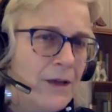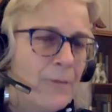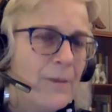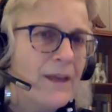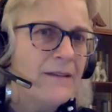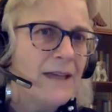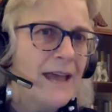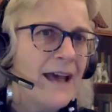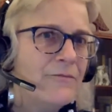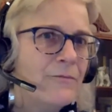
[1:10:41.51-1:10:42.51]
but
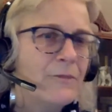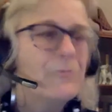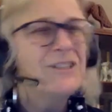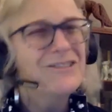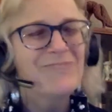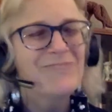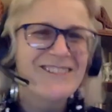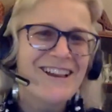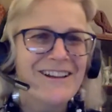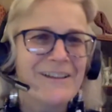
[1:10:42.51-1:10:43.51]
hadn't, which is
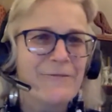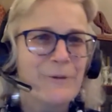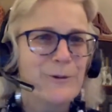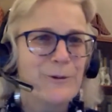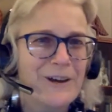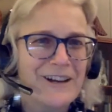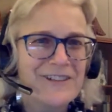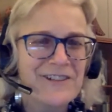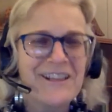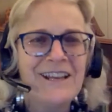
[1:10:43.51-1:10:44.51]
kind of like folklore
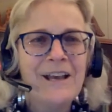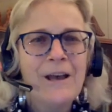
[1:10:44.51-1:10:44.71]
actually,